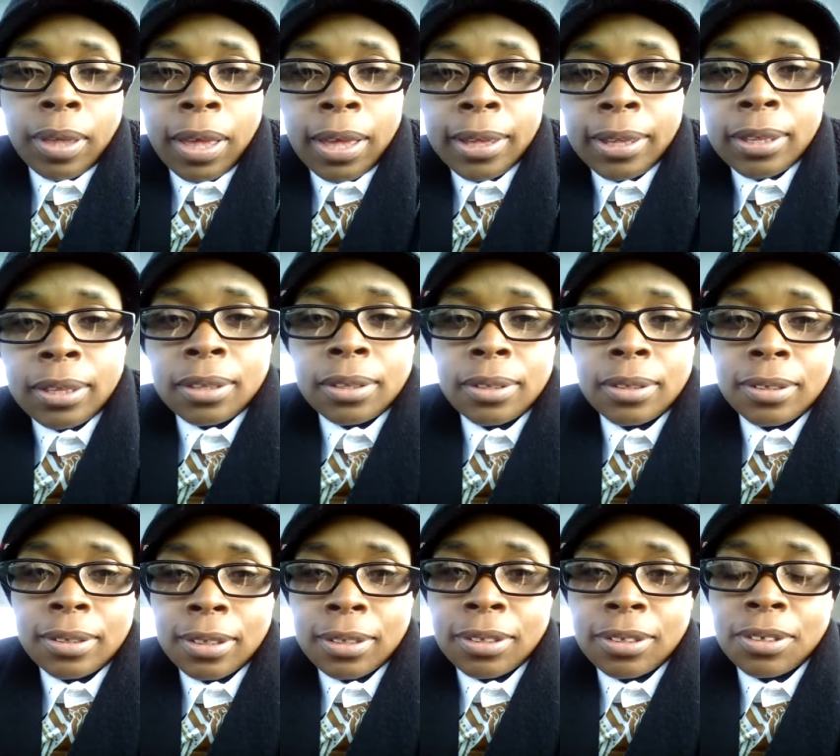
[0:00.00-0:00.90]
Khia,
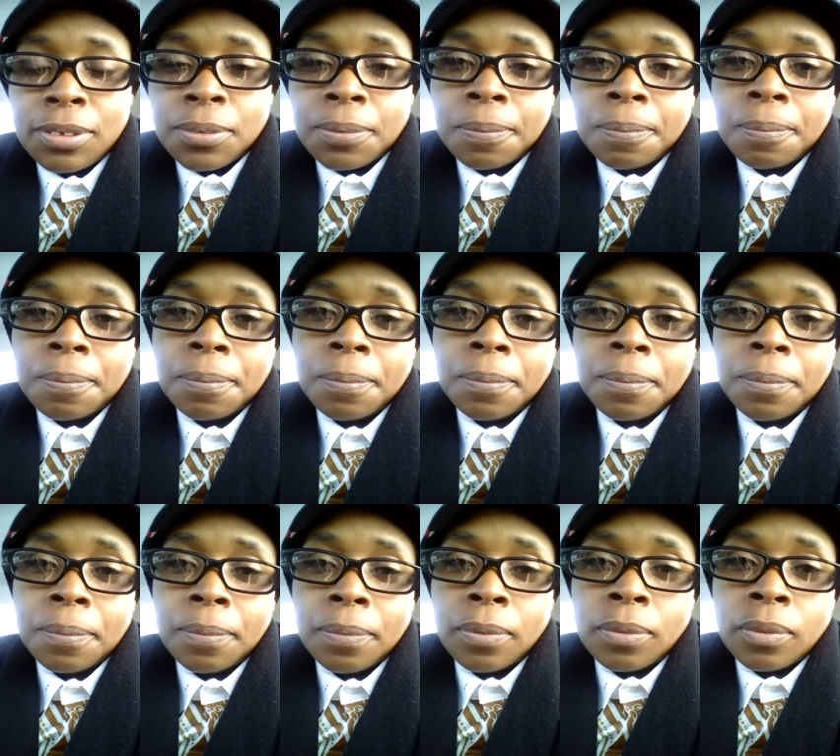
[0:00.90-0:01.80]
sister,
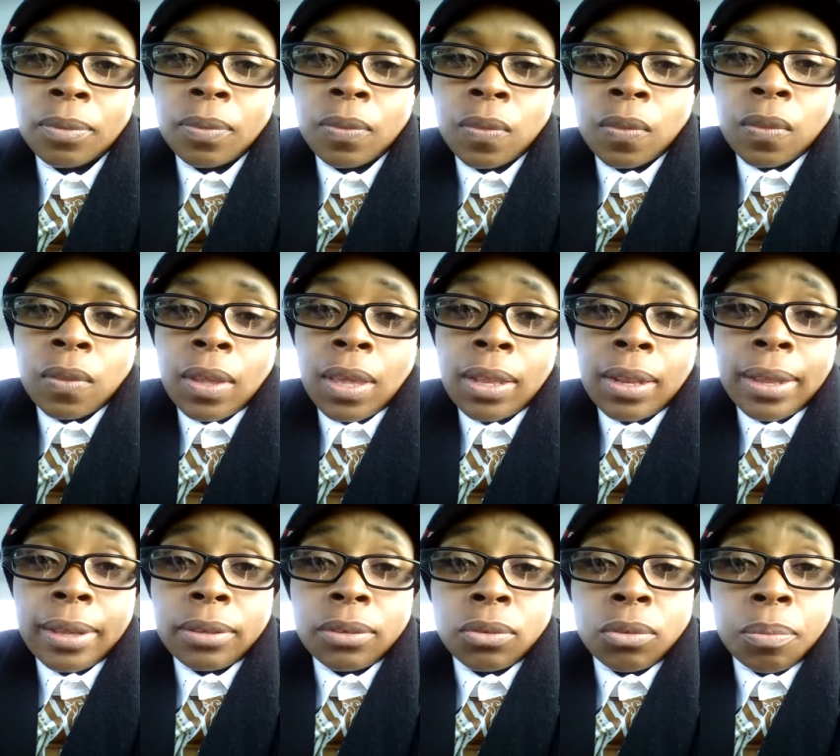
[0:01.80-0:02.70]

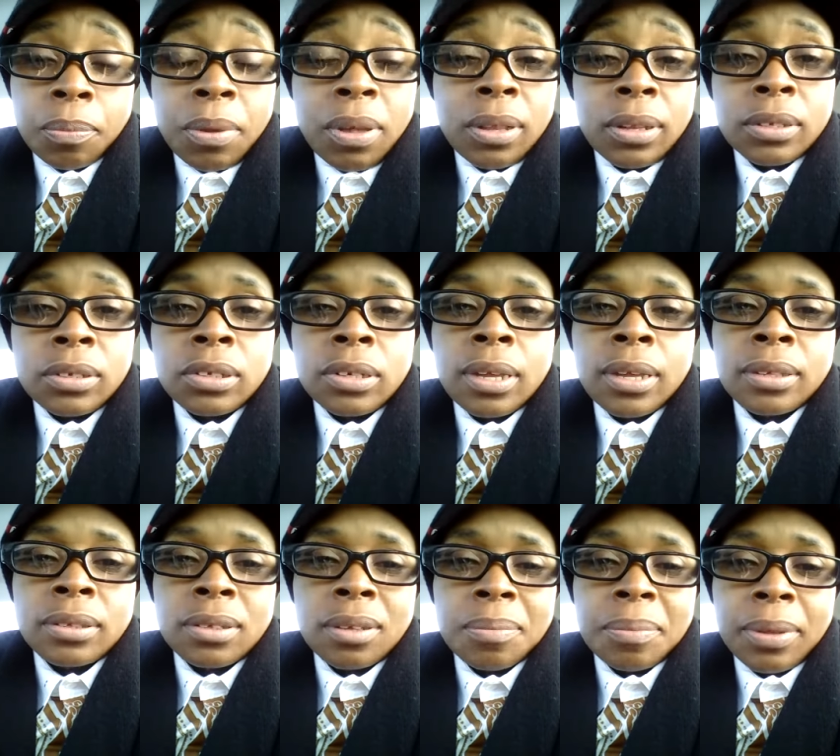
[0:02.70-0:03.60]
I'd like to
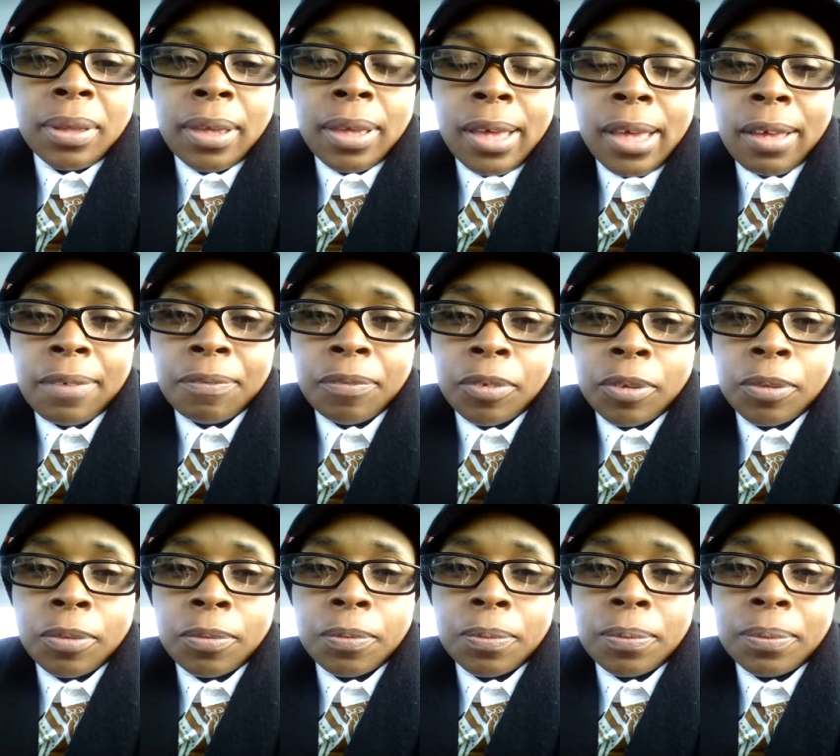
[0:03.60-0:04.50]
apologize on behalf
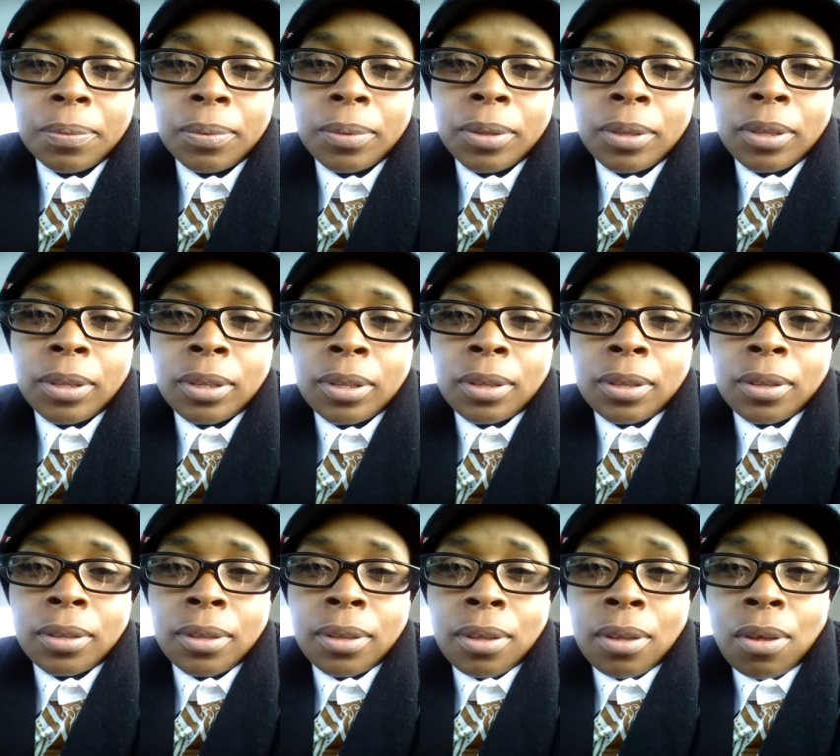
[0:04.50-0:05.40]
of
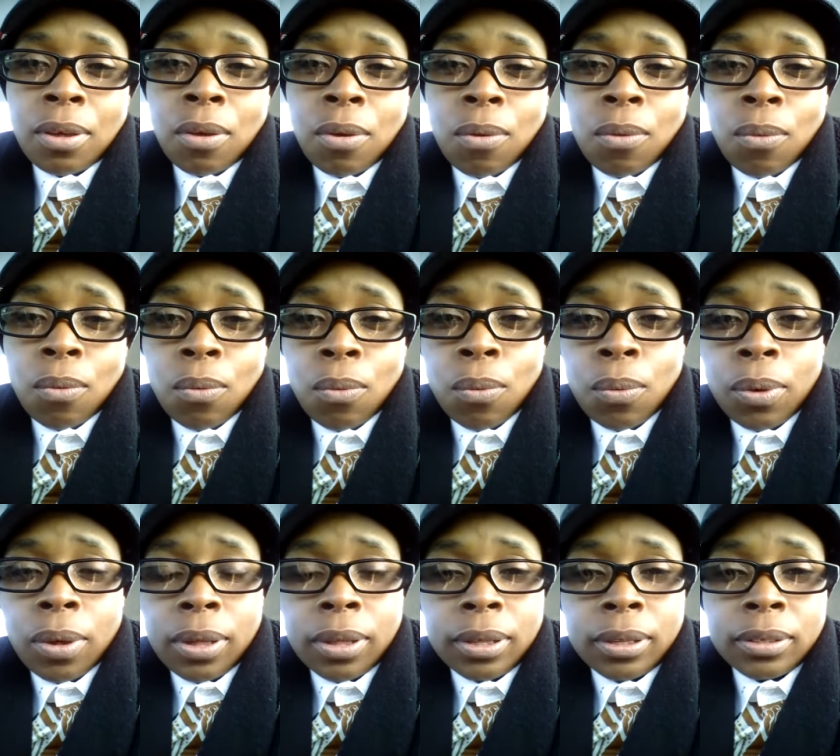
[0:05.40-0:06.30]

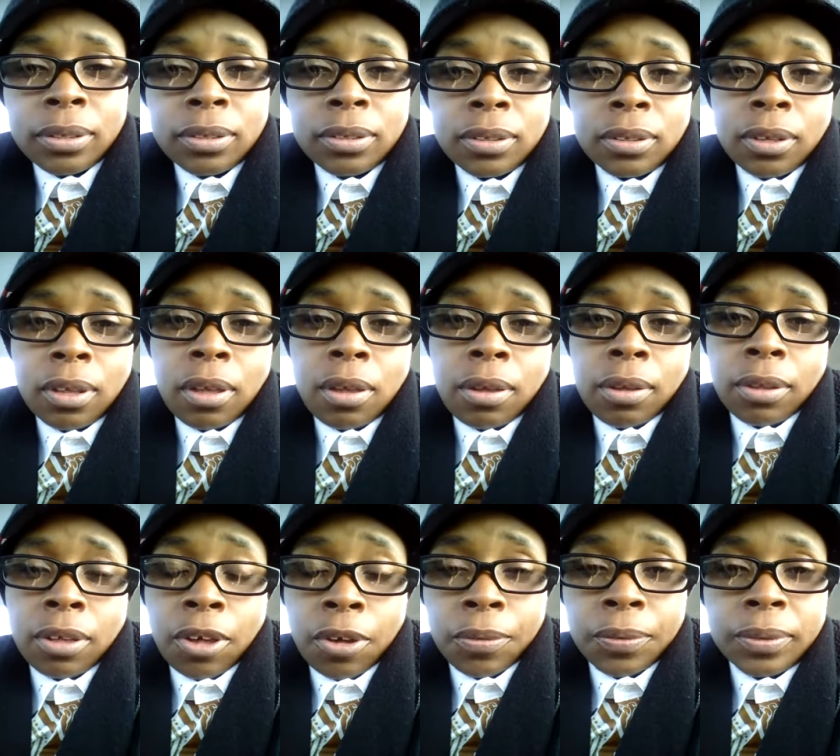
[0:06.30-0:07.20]
what is
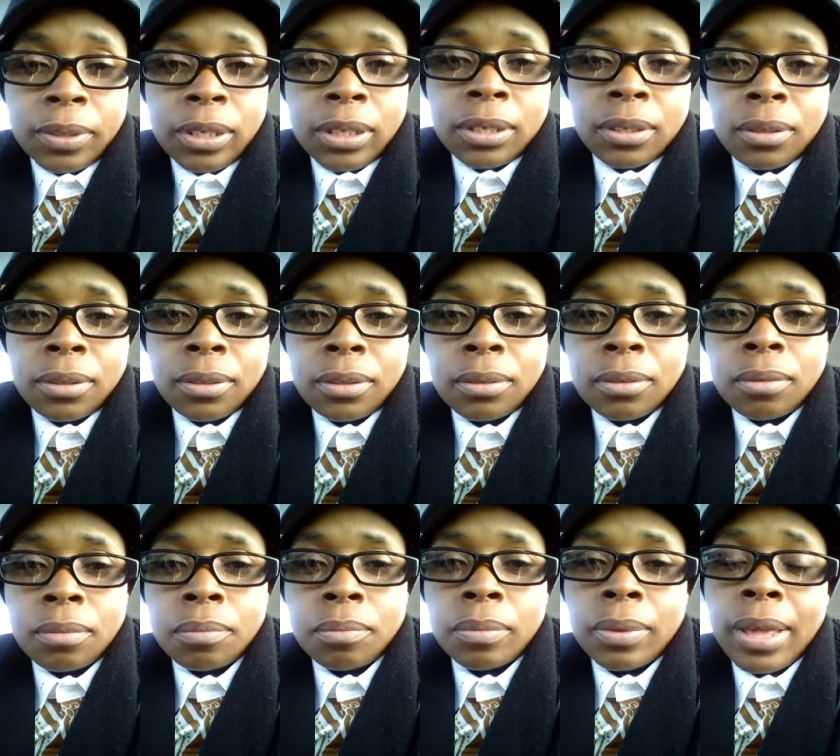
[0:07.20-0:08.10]
currently
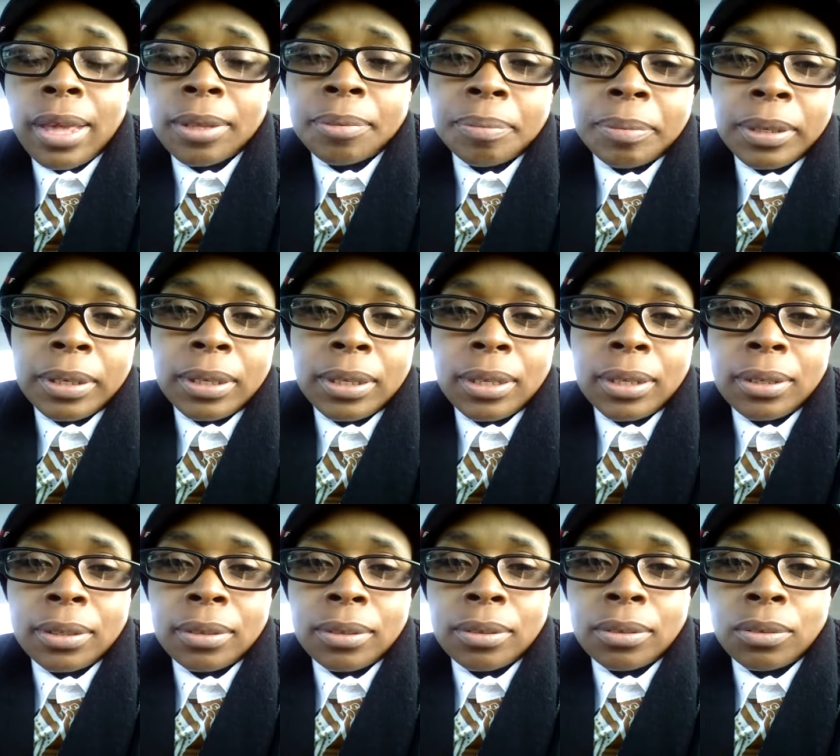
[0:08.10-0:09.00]
black
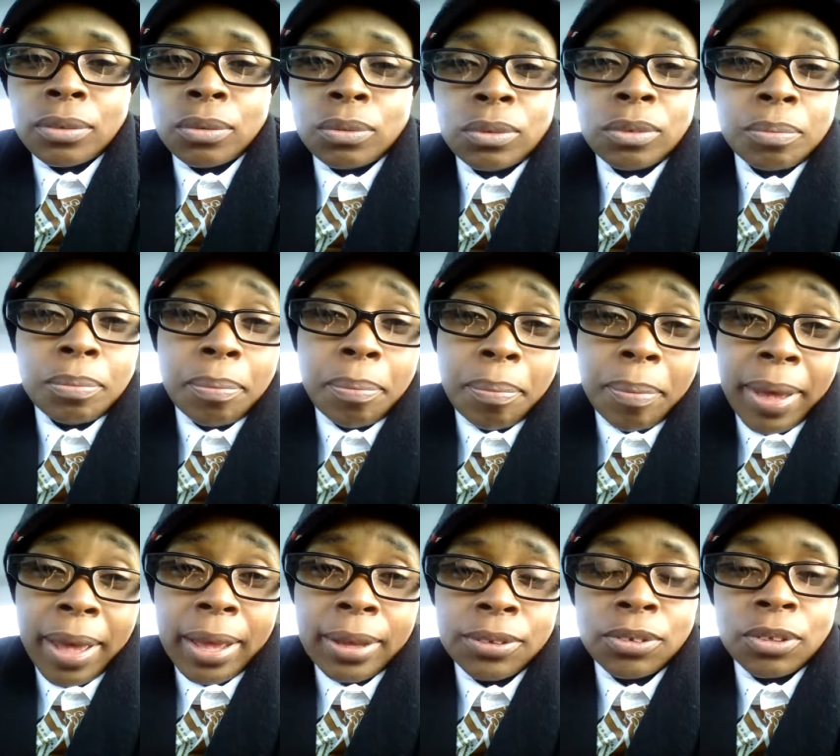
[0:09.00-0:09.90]
media
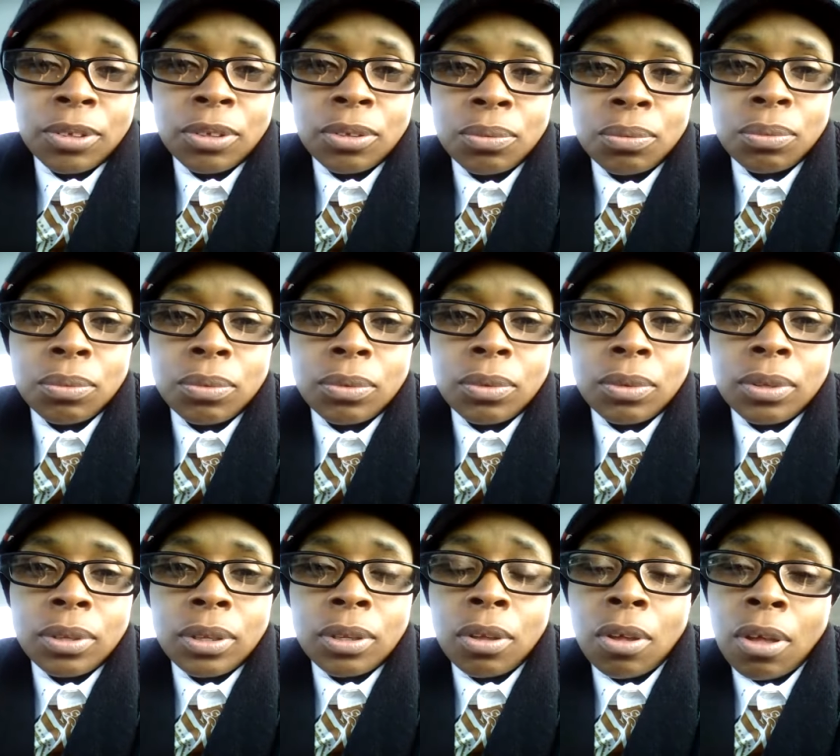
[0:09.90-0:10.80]
bashing you
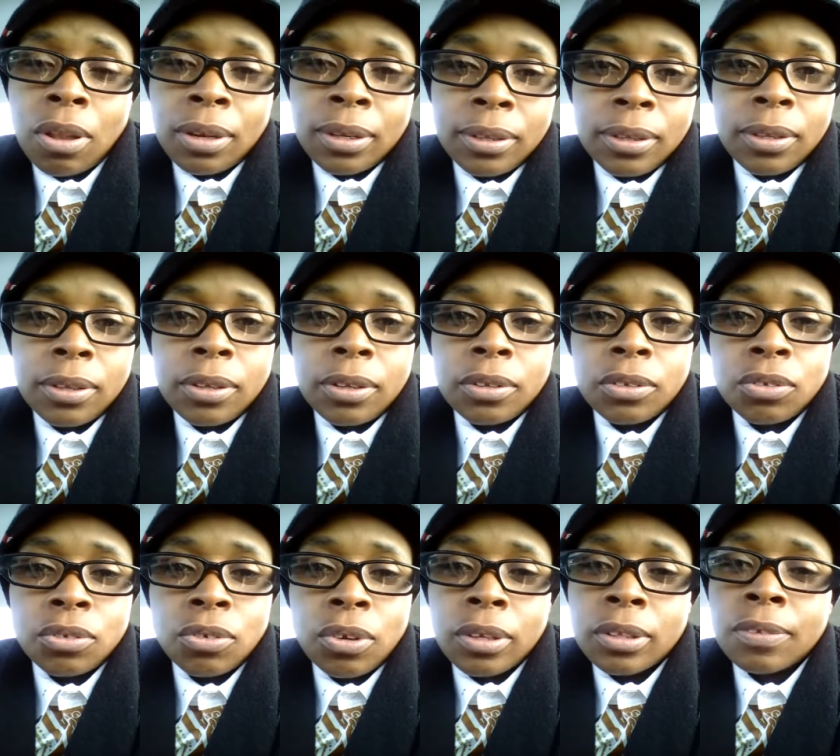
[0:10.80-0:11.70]
and calling it
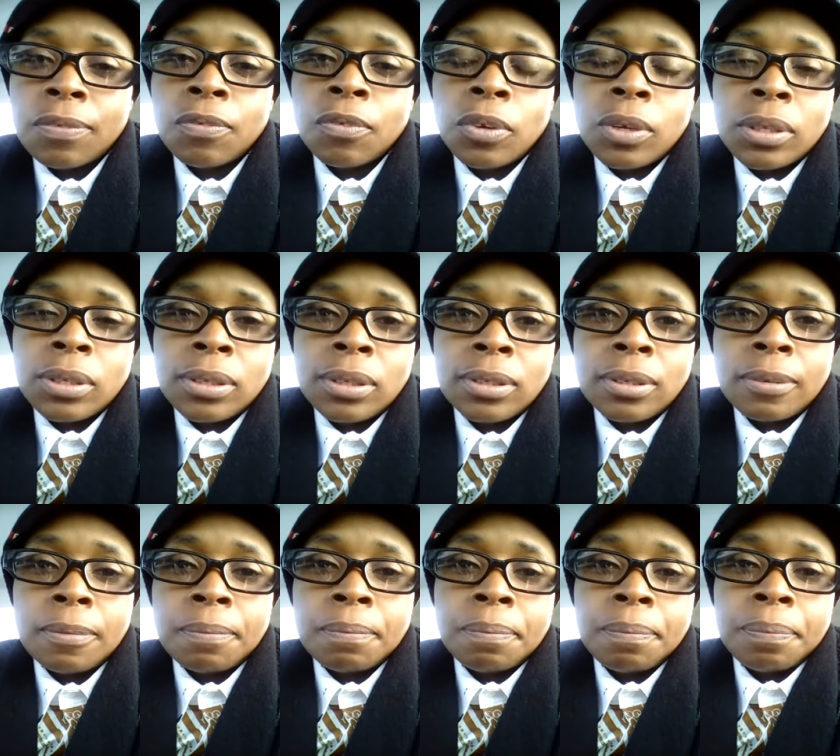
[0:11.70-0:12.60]
constructive
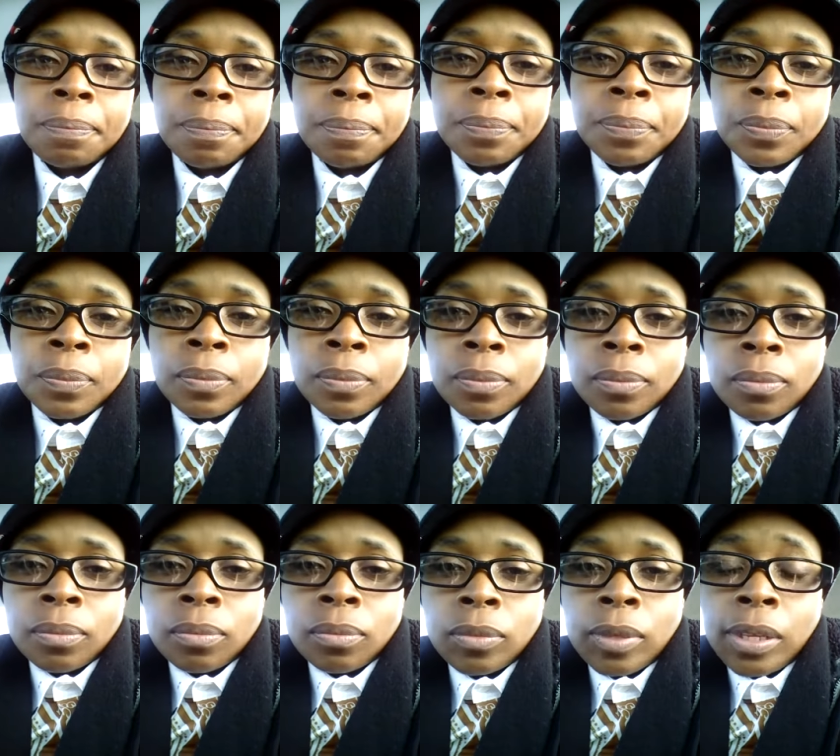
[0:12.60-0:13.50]
criticism.
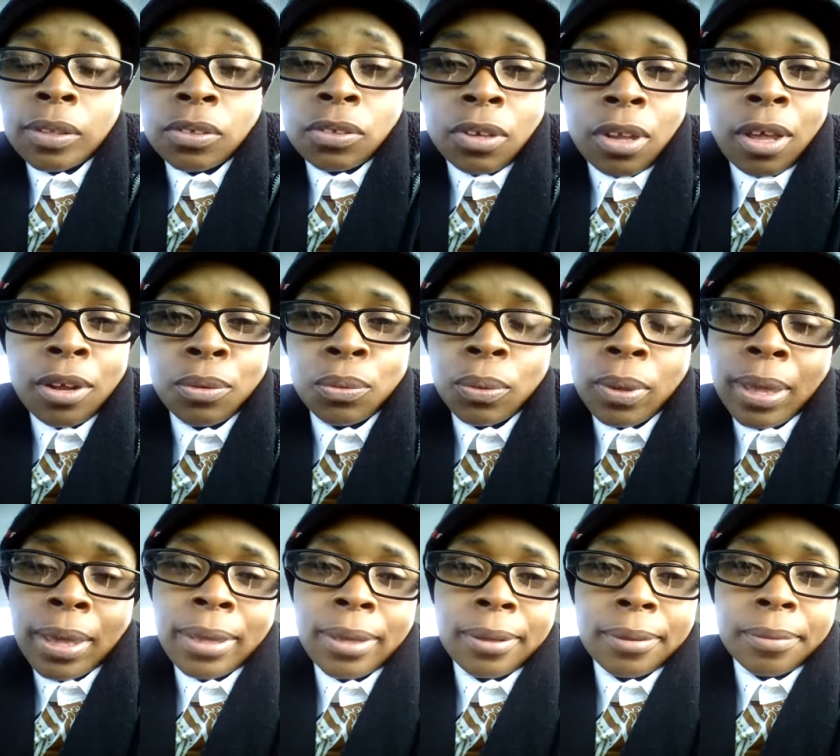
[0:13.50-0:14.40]
It's not
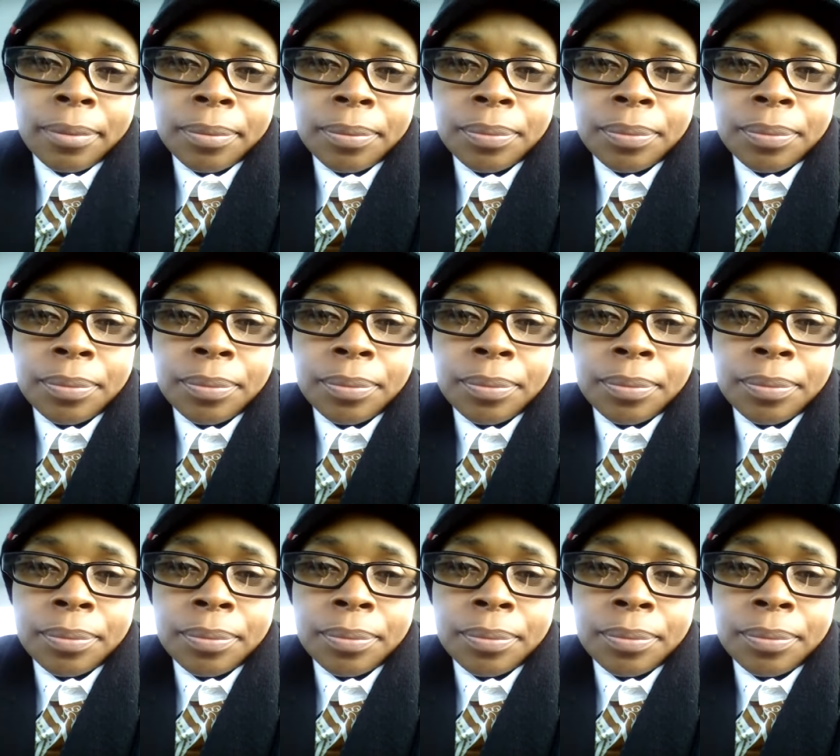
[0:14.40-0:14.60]
okay.